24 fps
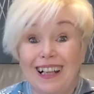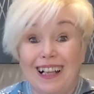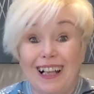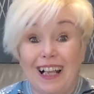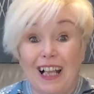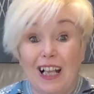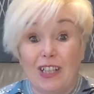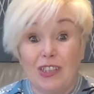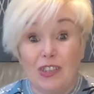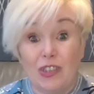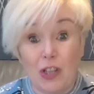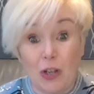
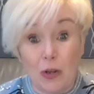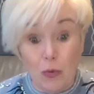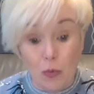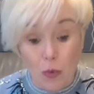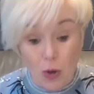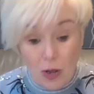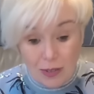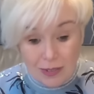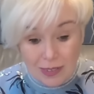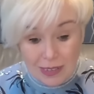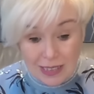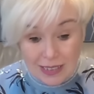So
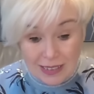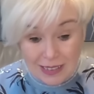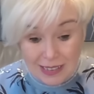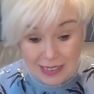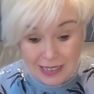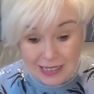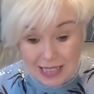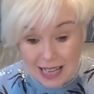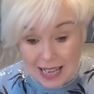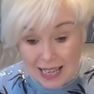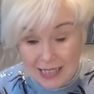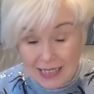what's the
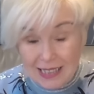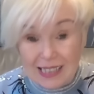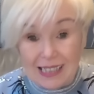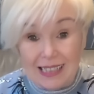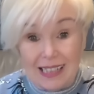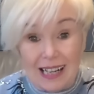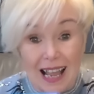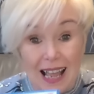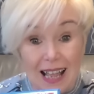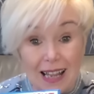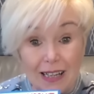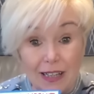sizing
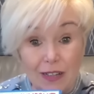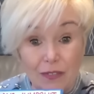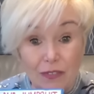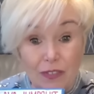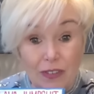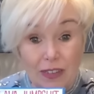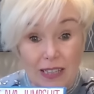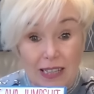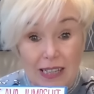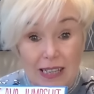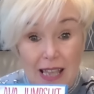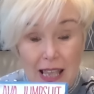like for
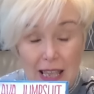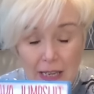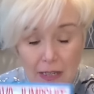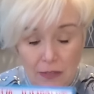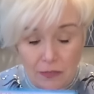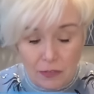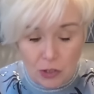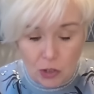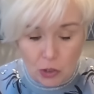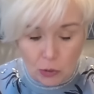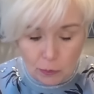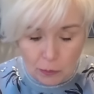the Ava
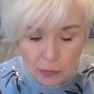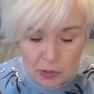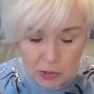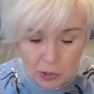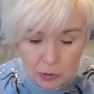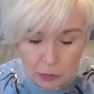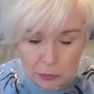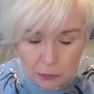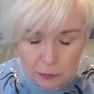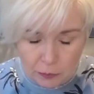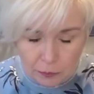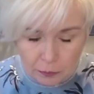
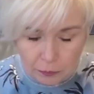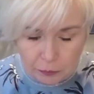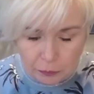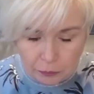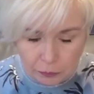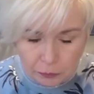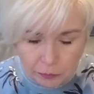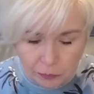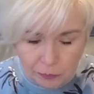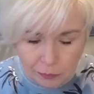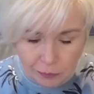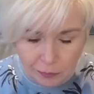jumpsuit?
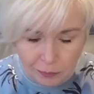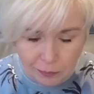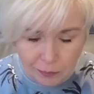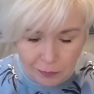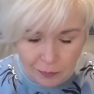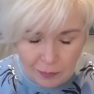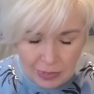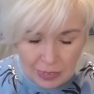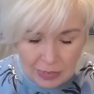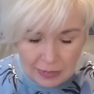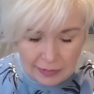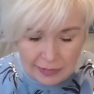
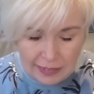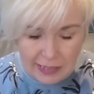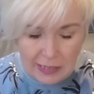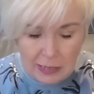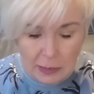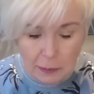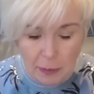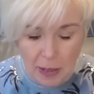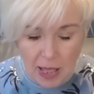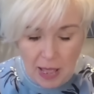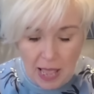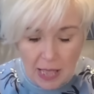This
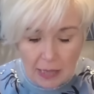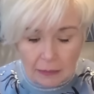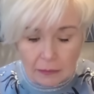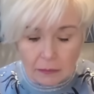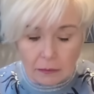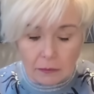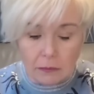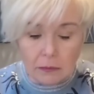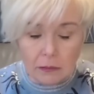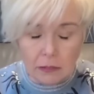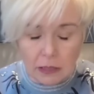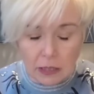
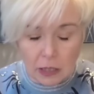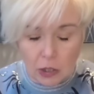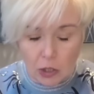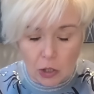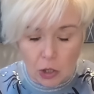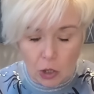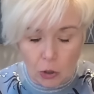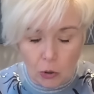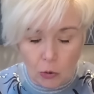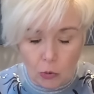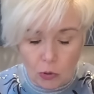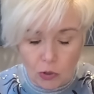pattern
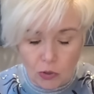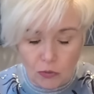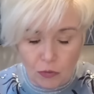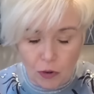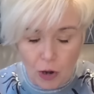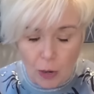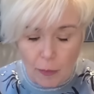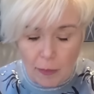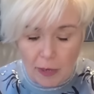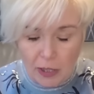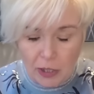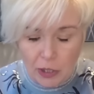goes
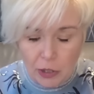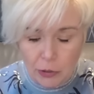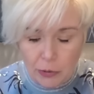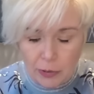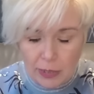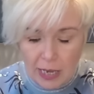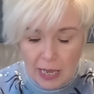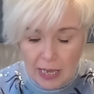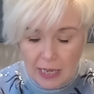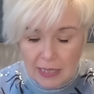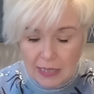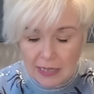from a
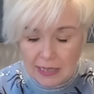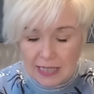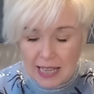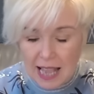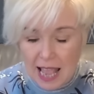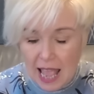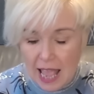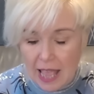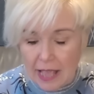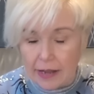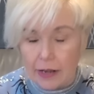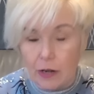UK
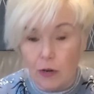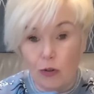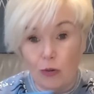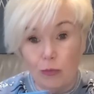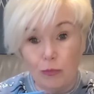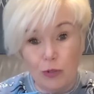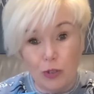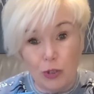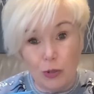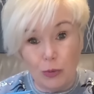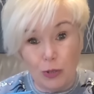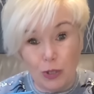10 up
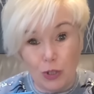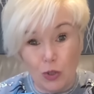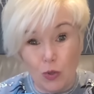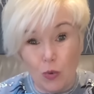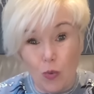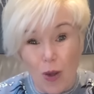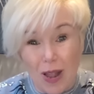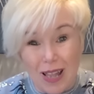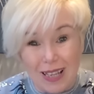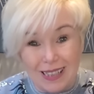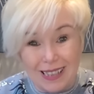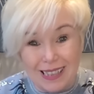to a
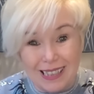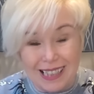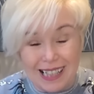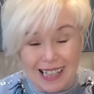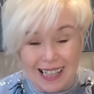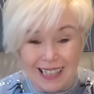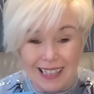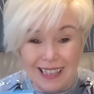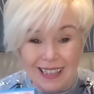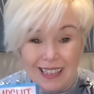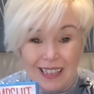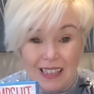20.